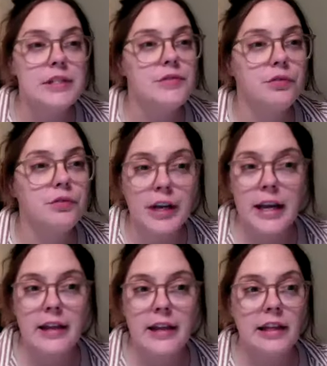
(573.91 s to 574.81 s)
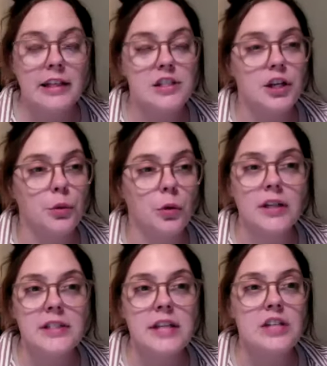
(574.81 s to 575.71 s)
It's free. It links to your
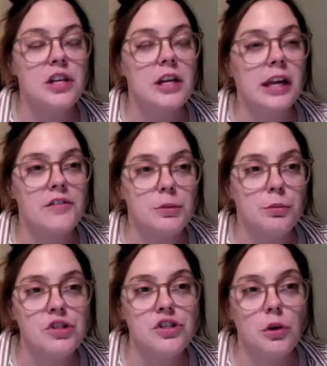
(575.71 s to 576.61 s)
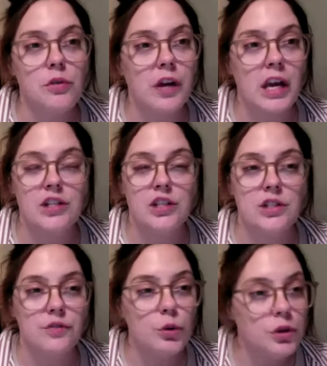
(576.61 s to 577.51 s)
workstation. It gives you push
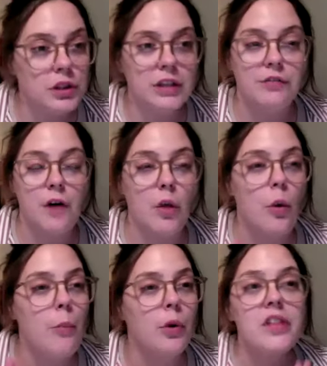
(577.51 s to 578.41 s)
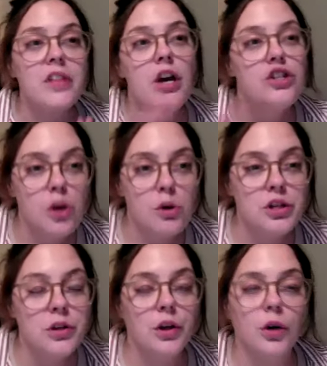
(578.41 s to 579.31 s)
notifications of who you need to follow up with,
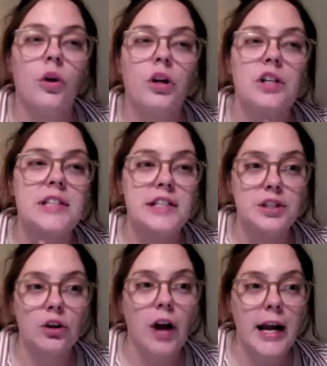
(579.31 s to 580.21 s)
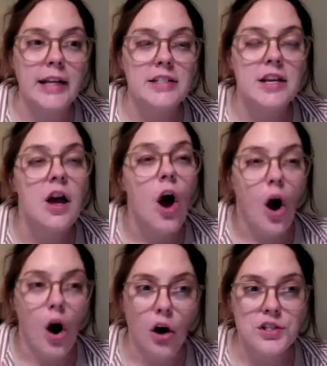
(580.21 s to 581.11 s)
shows you their orders. It's great.
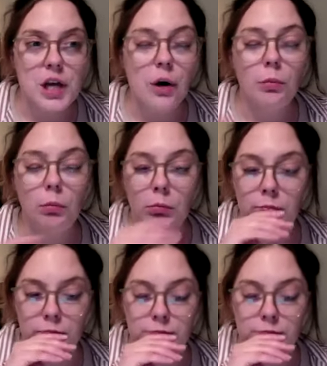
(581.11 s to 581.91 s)
Also,